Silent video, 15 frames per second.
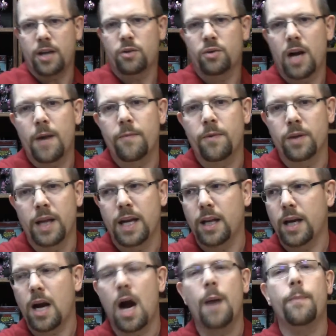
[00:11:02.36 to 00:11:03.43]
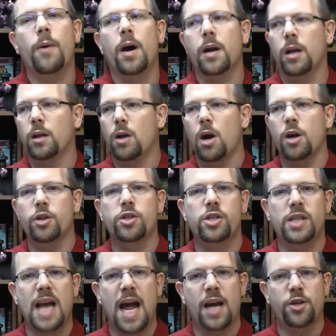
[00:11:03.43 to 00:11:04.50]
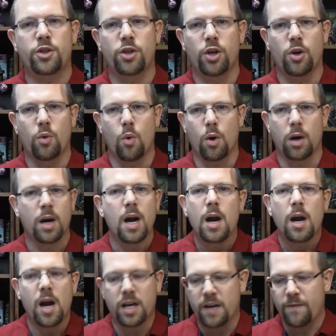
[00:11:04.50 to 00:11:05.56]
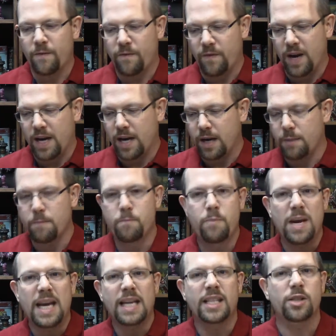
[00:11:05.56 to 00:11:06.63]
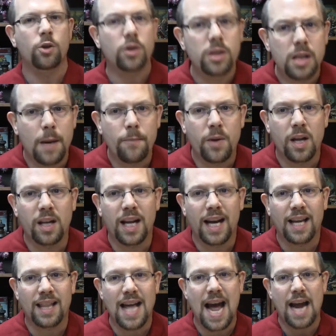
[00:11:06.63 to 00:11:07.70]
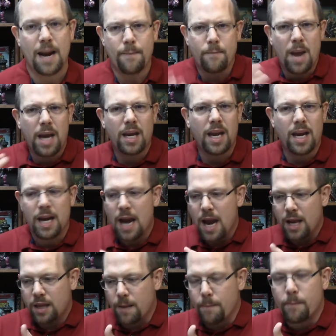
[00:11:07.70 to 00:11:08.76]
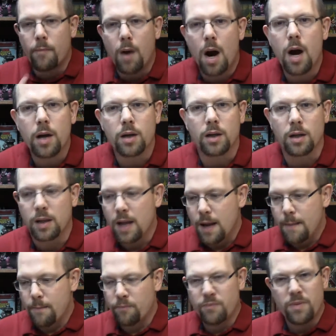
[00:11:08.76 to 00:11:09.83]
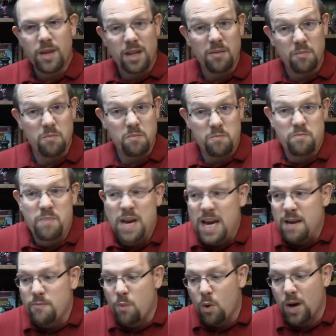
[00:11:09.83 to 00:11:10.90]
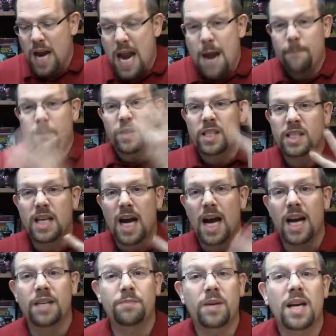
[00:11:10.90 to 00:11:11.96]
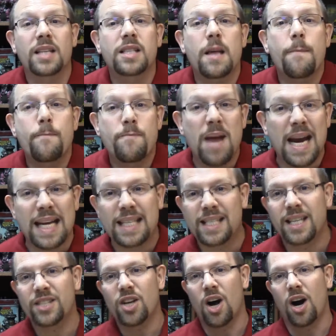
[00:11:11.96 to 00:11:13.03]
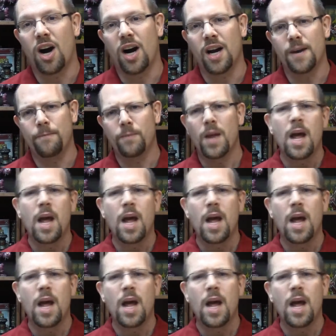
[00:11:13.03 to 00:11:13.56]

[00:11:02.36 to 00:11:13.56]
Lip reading: triumphantly like up on a large statue or a defeated beast or something like that, and making the model being more emphasized because of the base it's on?